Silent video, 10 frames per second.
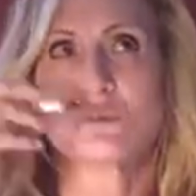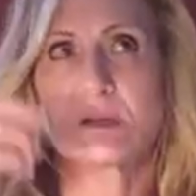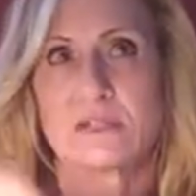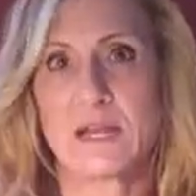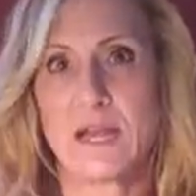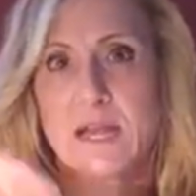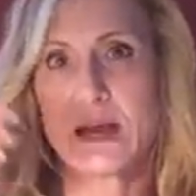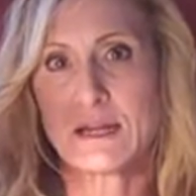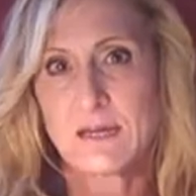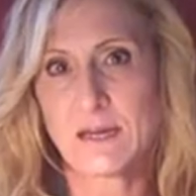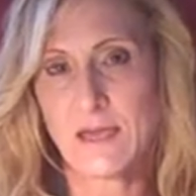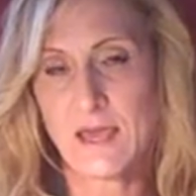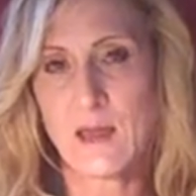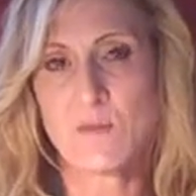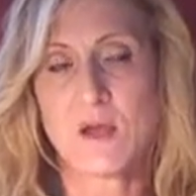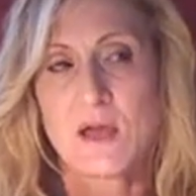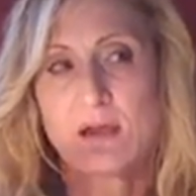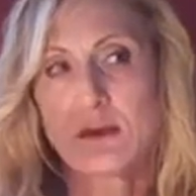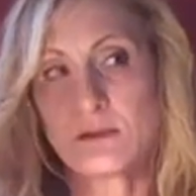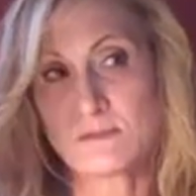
There's a light on it and a camera on it.